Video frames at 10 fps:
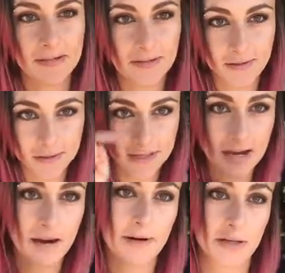Did you
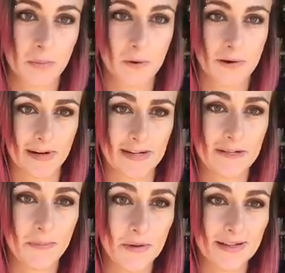see how much water I
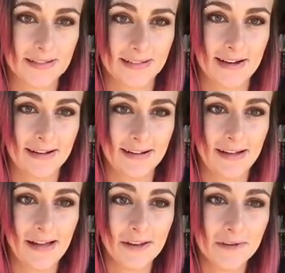just put into that?
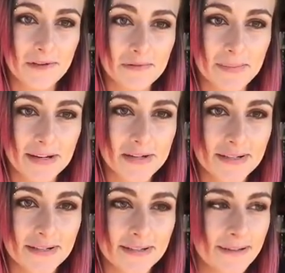Could you
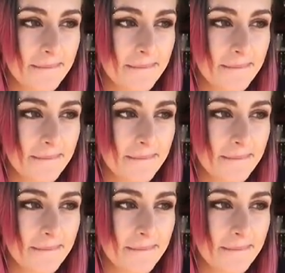imagine?